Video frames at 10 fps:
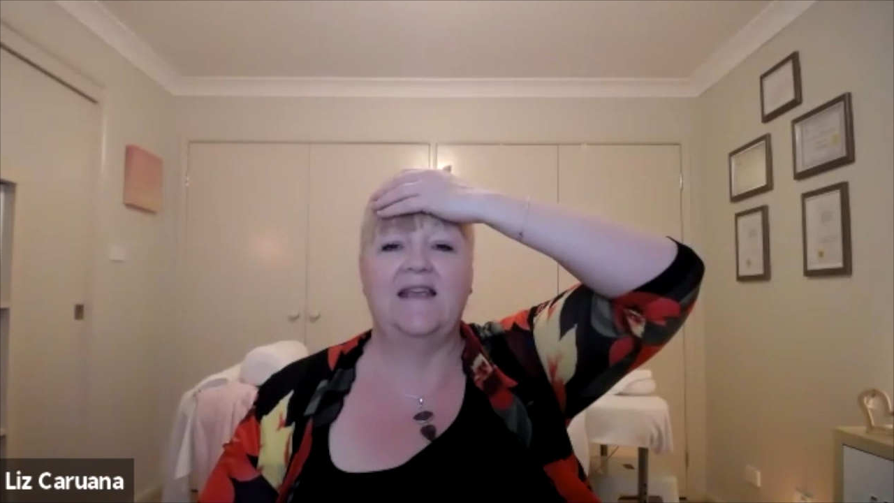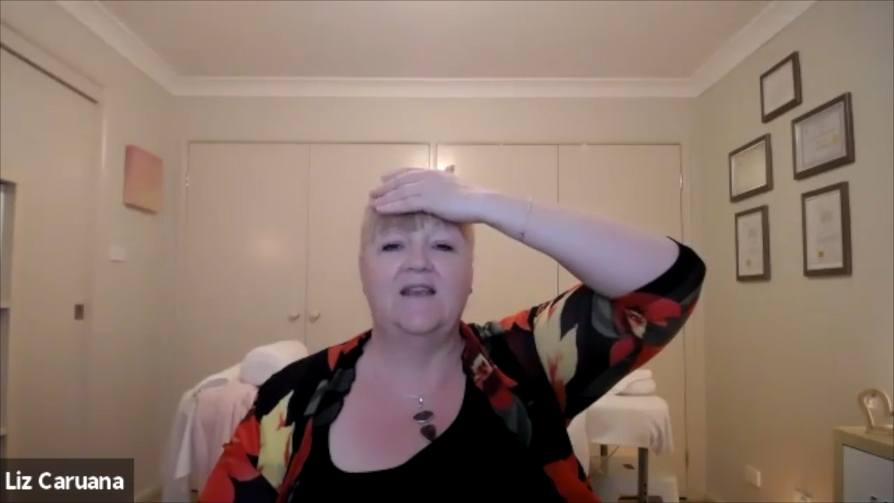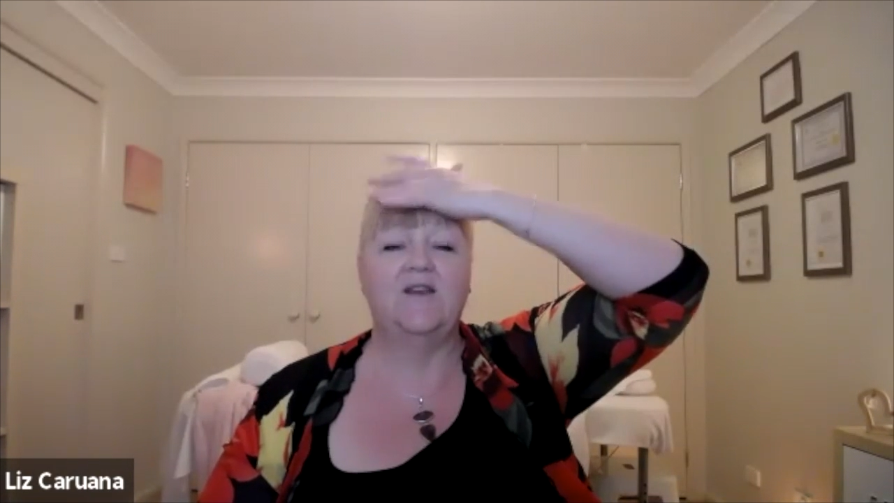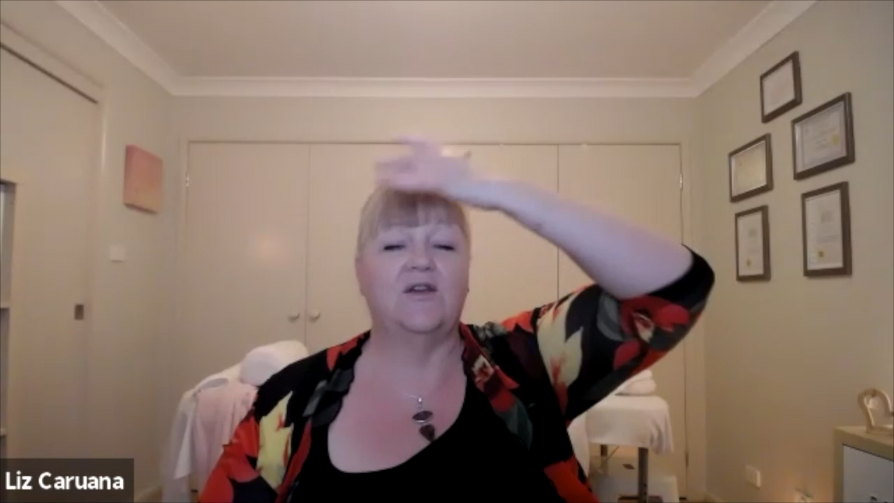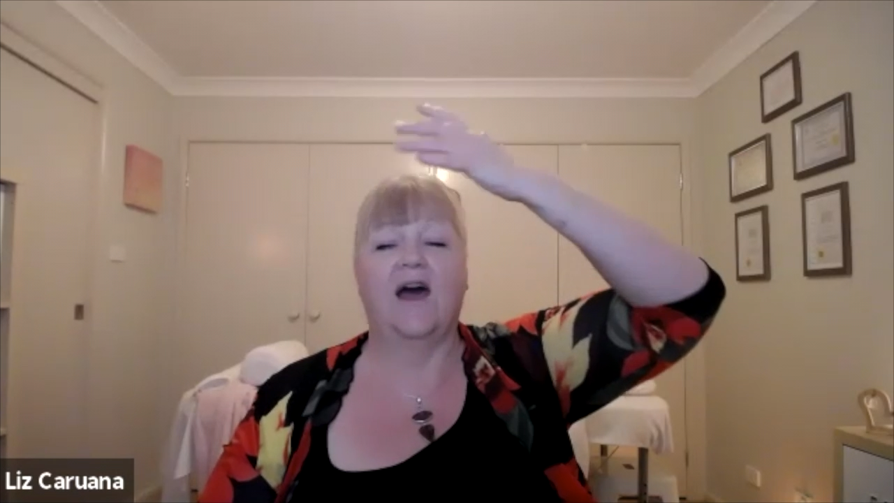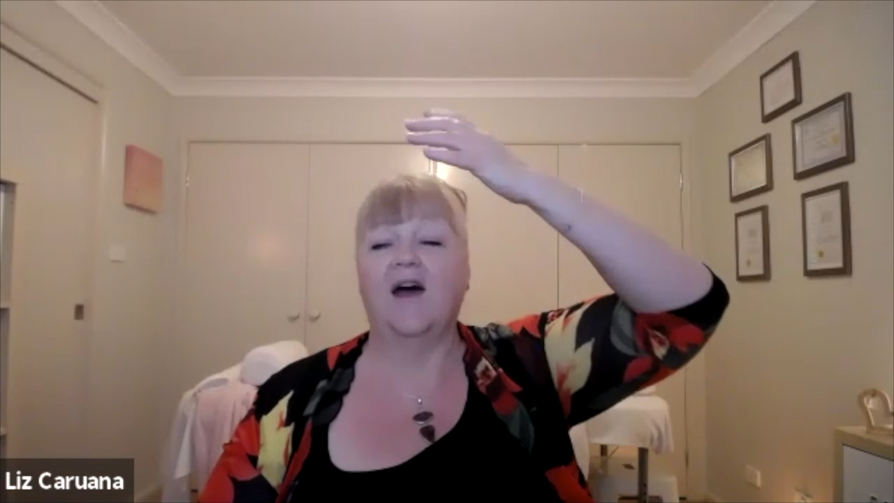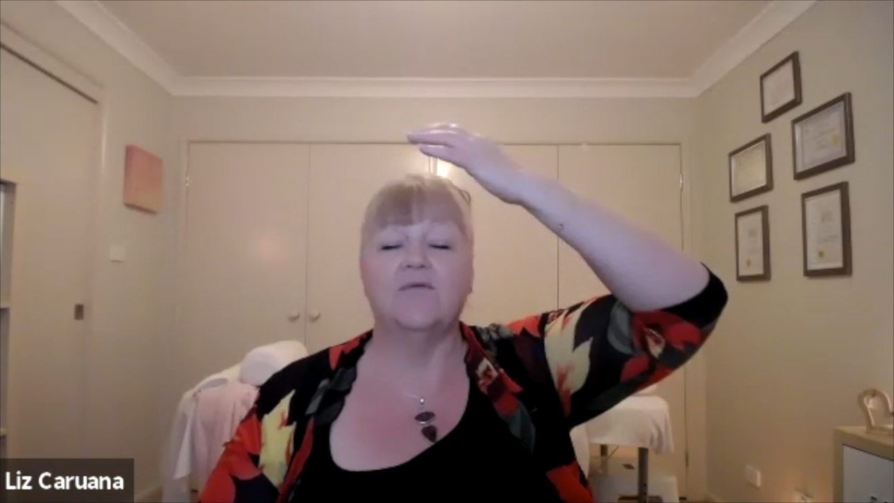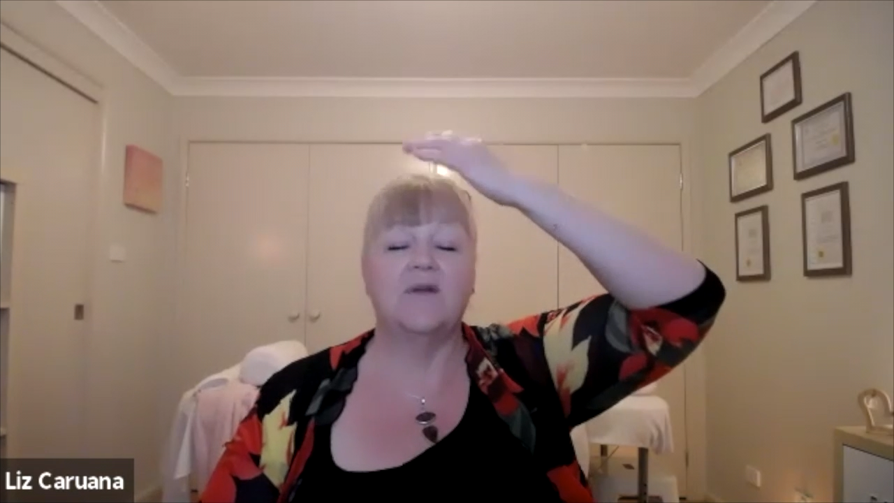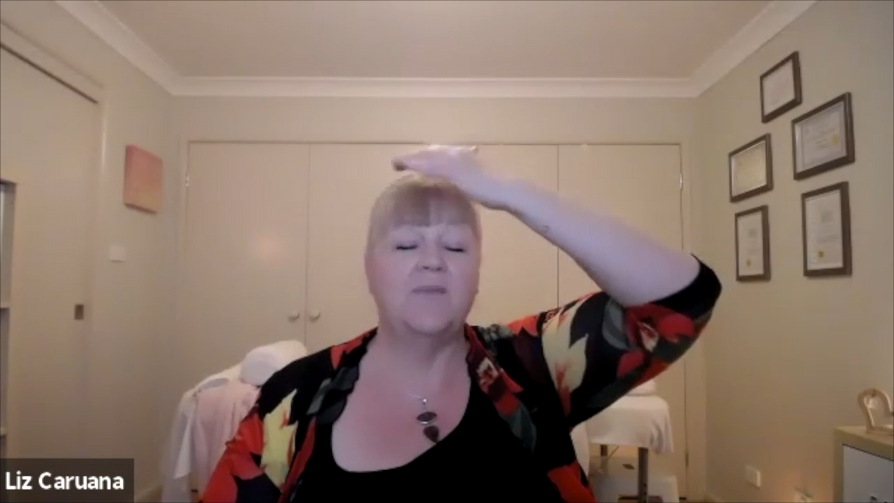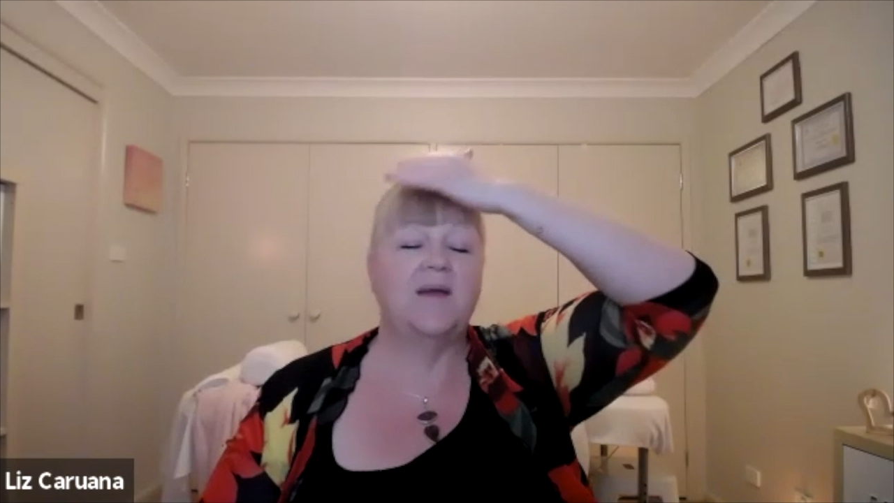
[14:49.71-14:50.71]
you can't
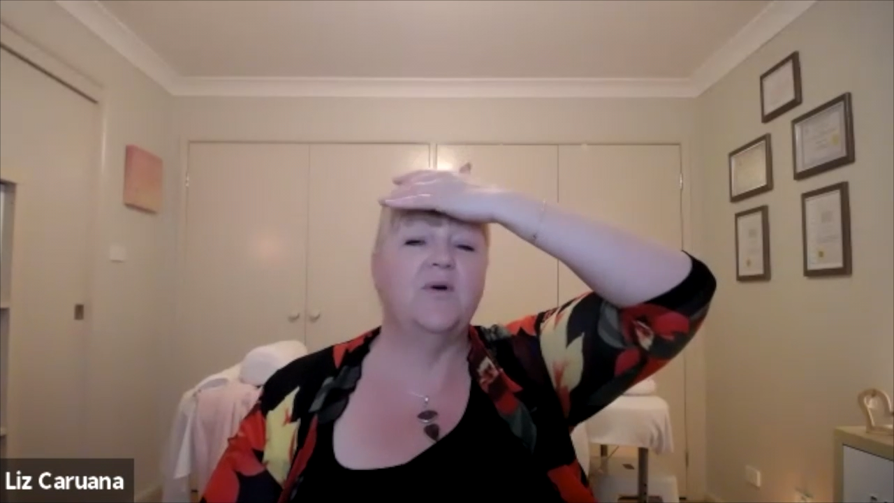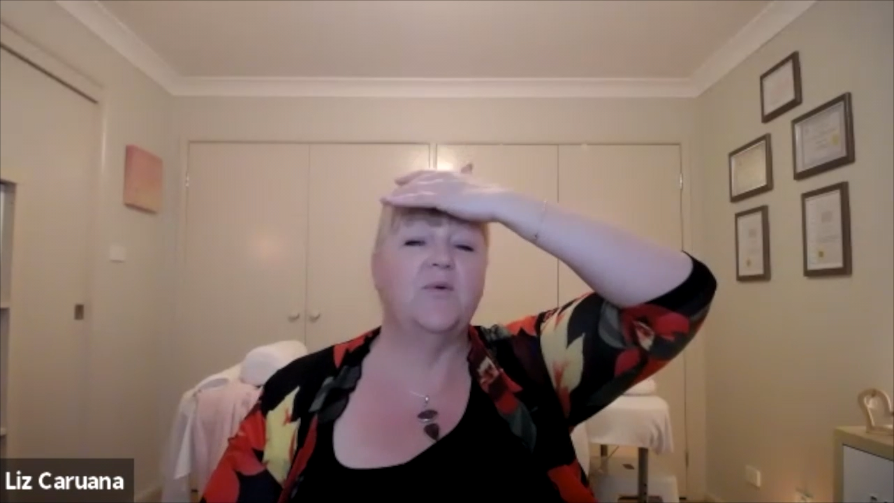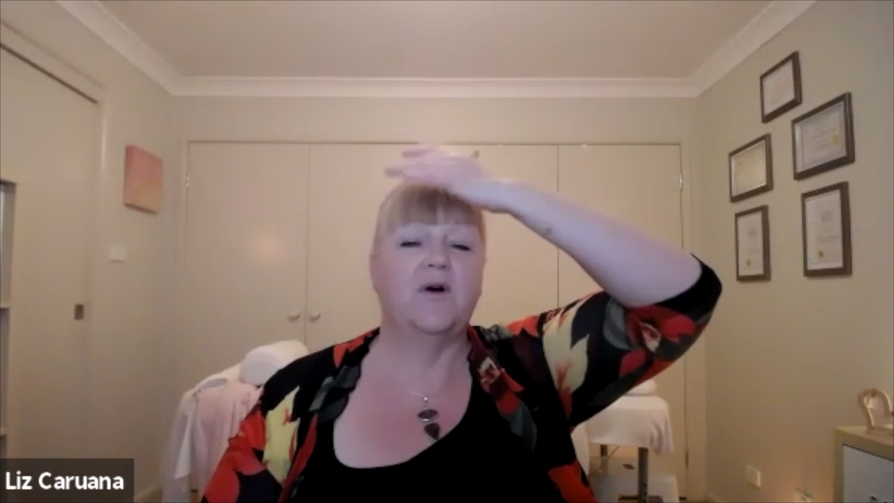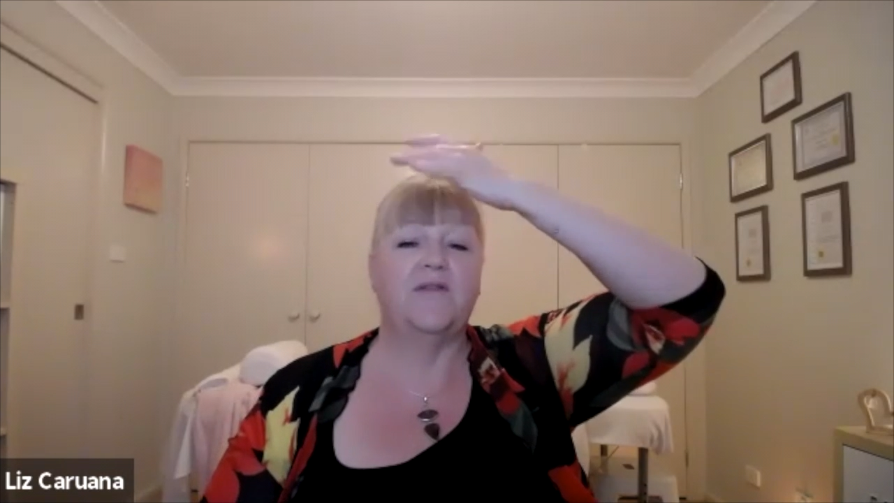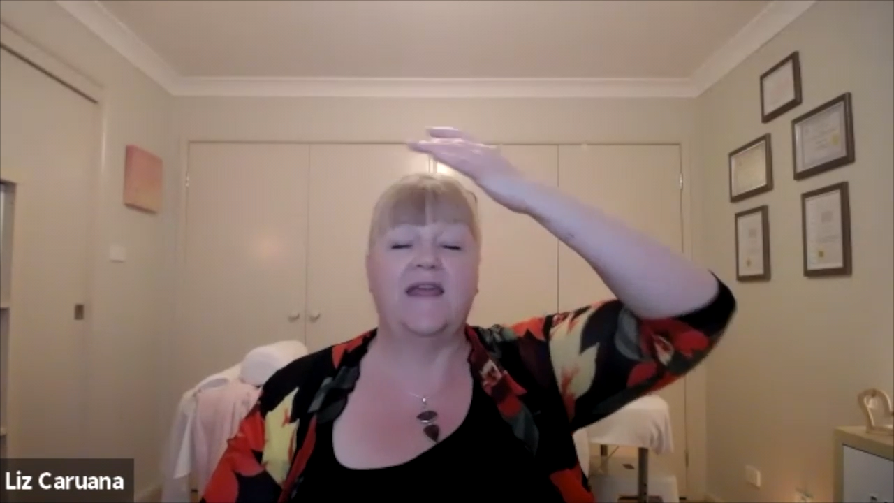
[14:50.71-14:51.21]
remember what